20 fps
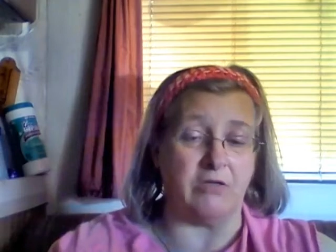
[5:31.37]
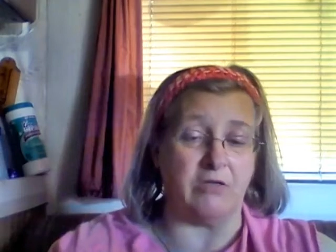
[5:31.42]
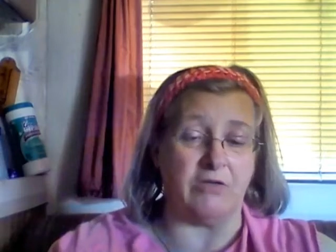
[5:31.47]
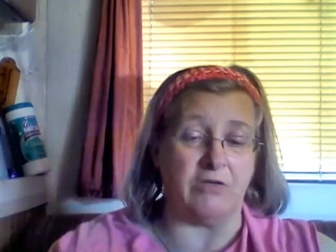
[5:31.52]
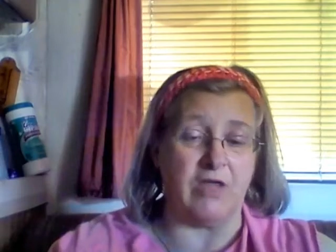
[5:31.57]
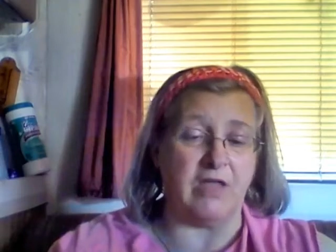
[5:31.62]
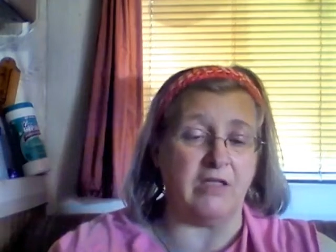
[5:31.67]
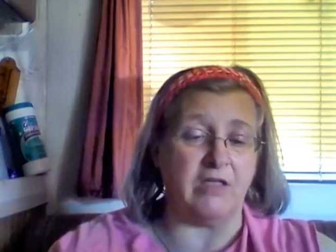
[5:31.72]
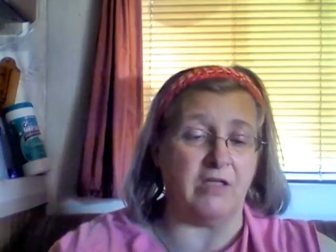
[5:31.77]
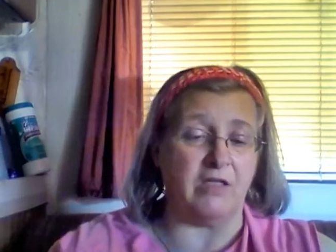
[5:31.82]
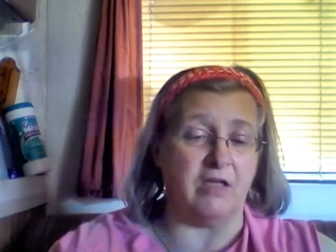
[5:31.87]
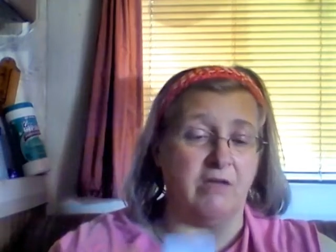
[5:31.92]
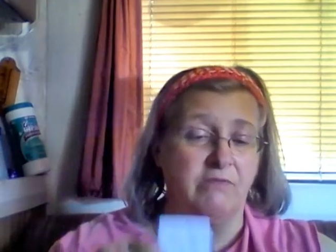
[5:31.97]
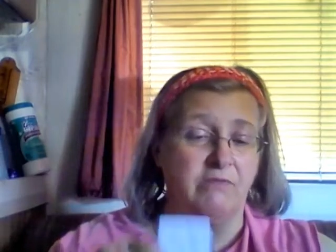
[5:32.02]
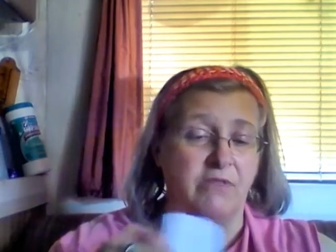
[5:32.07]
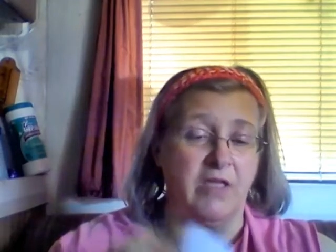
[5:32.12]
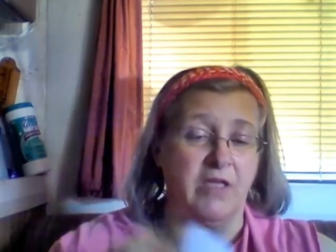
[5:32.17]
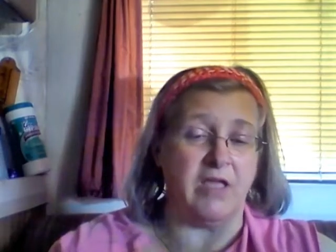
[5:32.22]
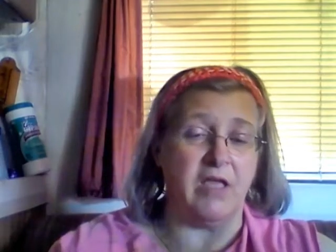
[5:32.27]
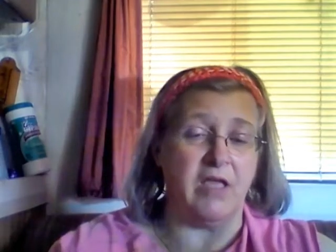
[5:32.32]
So that's
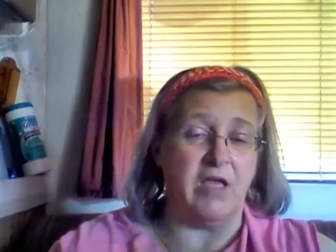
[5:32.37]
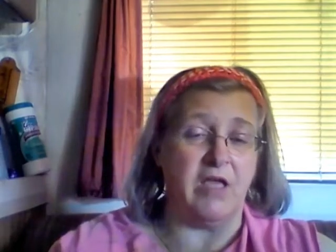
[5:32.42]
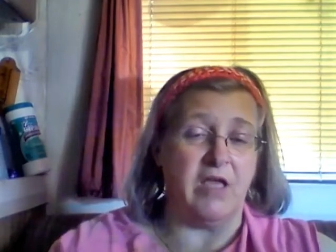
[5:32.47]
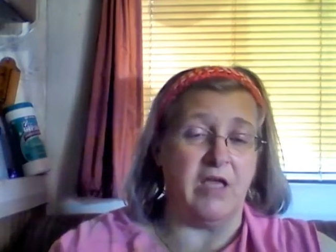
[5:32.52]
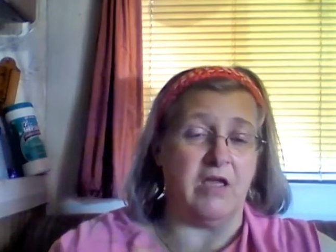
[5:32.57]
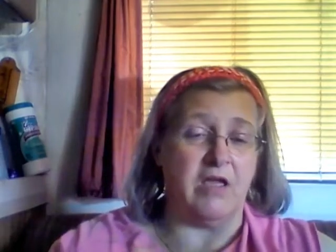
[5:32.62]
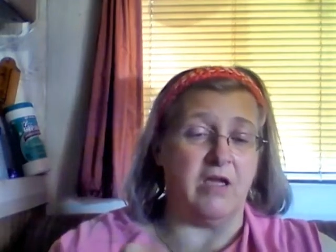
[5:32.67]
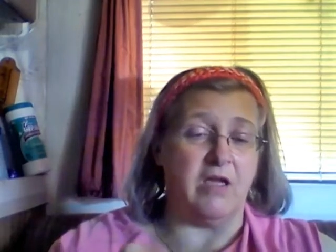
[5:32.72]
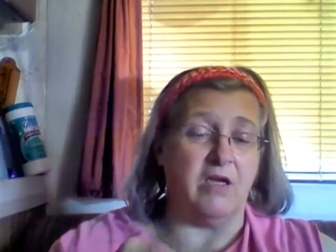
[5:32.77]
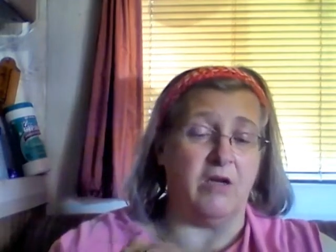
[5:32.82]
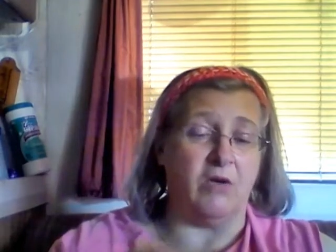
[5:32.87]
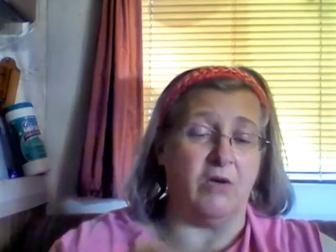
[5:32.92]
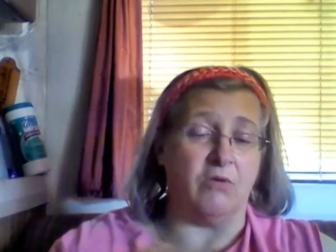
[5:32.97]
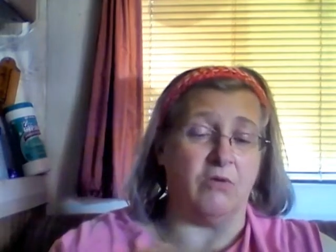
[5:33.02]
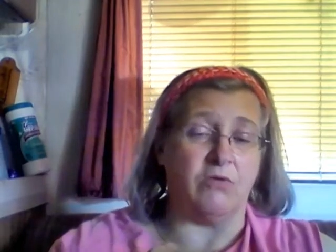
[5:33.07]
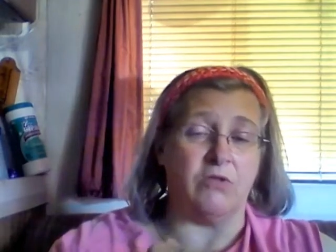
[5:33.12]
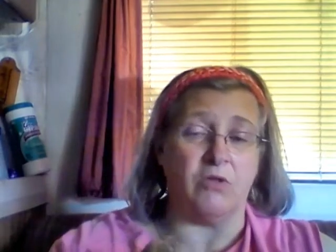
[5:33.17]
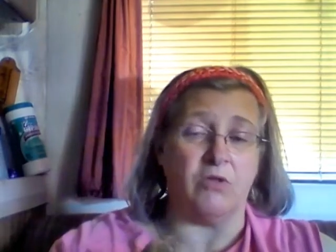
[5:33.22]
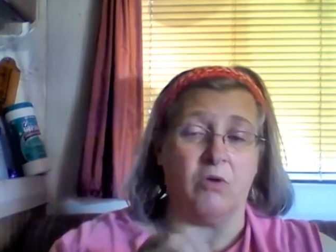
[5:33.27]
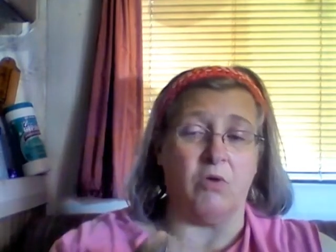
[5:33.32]
lovely you
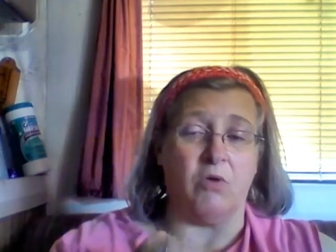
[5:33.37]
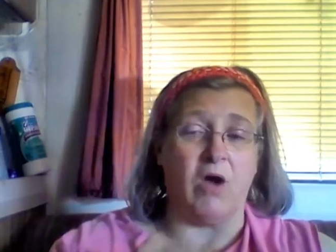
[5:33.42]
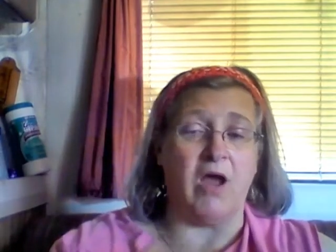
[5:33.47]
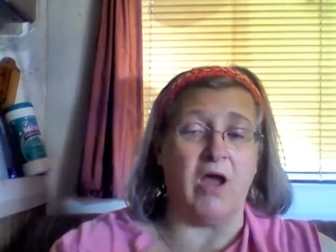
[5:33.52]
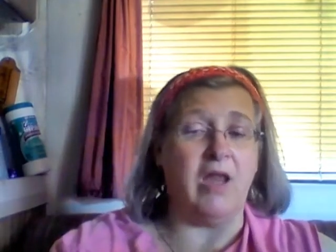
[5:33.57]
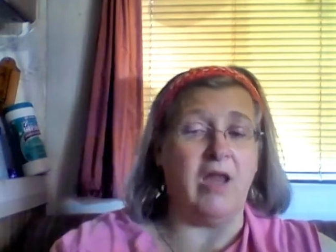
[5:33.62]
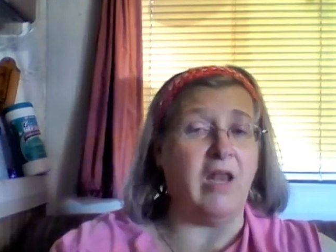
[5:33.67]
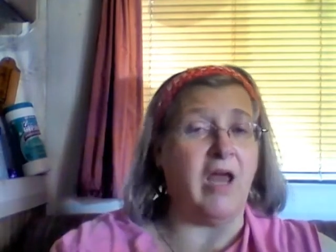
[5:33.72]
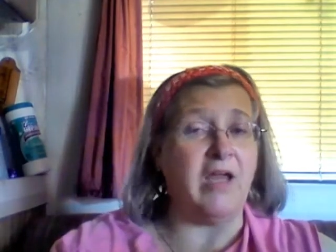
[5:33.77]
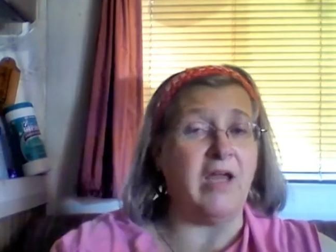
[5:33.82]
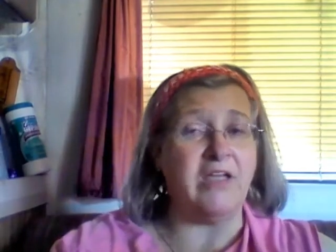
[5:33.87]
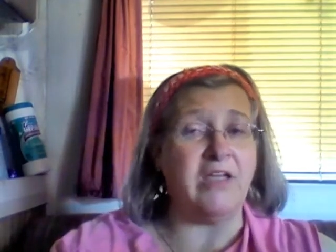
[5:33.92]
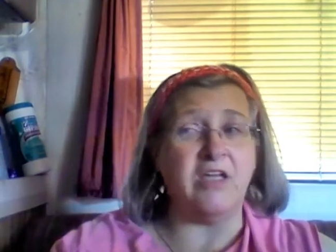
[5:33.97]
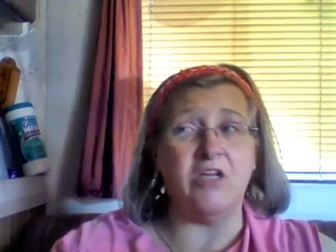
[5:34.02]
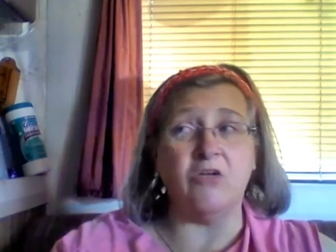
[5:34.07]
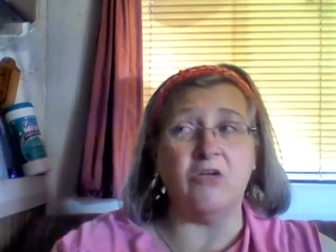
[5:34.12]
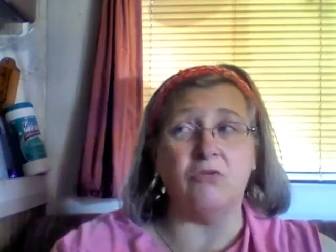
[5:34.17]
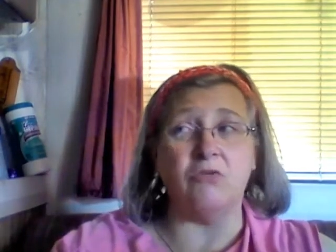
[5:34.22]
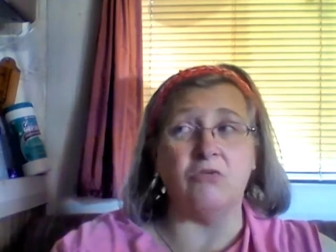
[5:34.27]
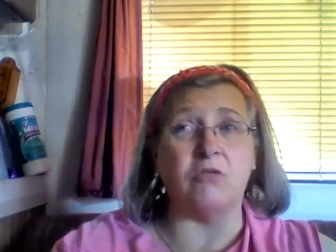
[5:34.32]
know so i like
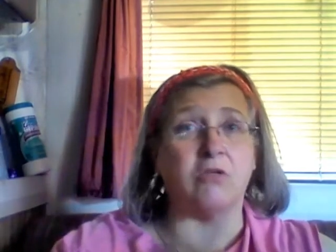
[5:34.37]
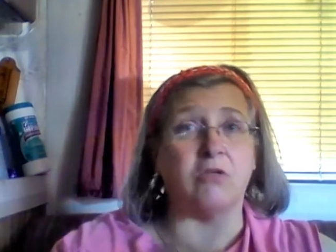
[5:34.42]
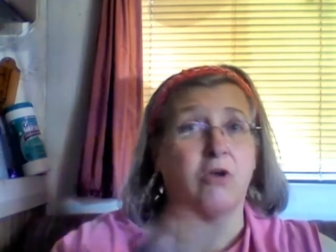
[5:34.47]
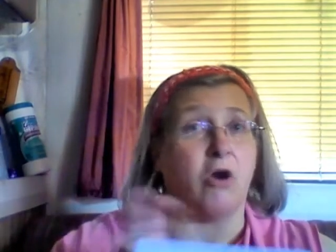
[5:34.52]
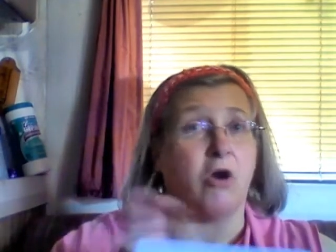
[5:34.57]
to use